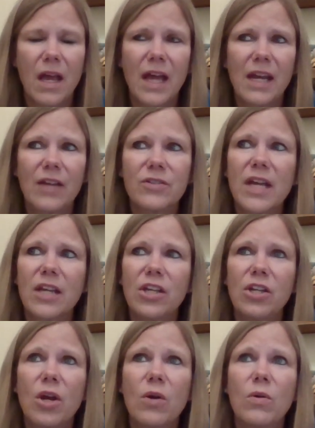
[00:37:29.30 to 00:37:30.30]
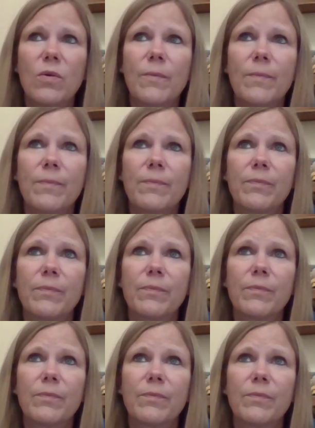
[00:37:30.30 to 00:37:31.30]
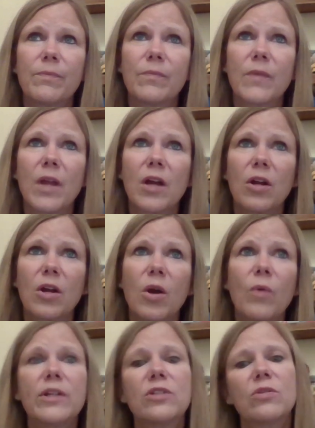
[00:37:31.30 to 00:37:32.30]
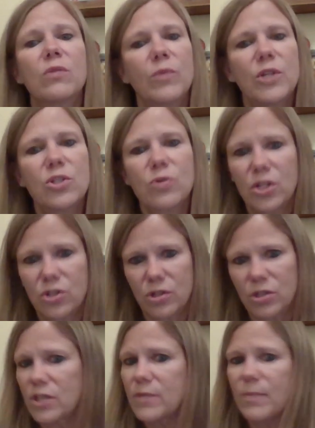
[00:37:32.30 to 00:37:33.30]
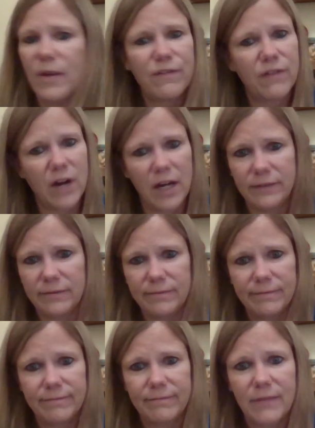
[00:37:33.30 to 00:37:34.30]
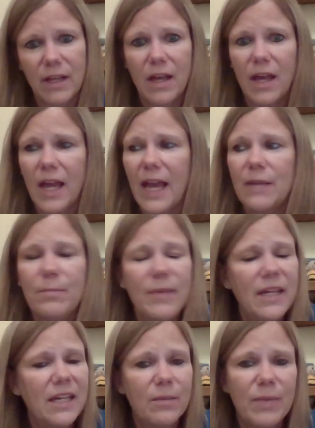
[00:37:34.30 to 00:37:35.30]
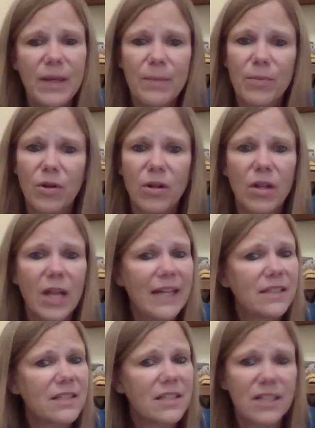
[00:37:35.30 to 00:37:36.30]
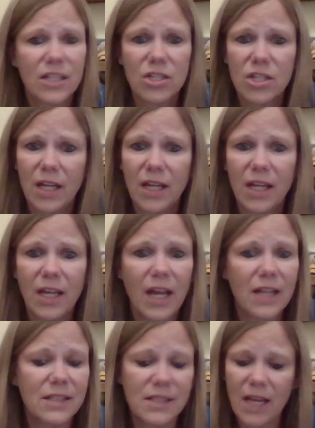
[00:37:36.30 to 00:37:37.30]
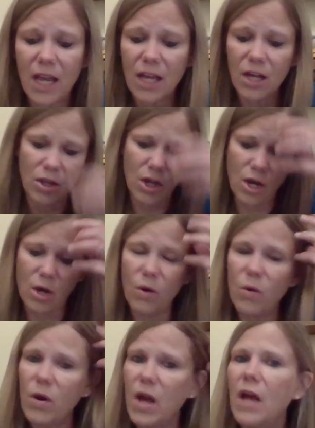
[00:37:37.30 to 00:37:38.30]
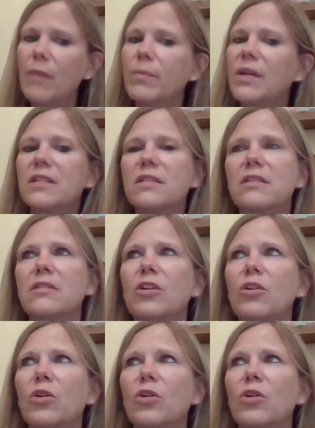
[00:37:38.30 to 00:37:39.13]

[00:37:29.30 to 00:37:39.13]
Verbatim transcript: And I was like, you know, going to a retreat should just be fun and meeting people and stitching and saying hello because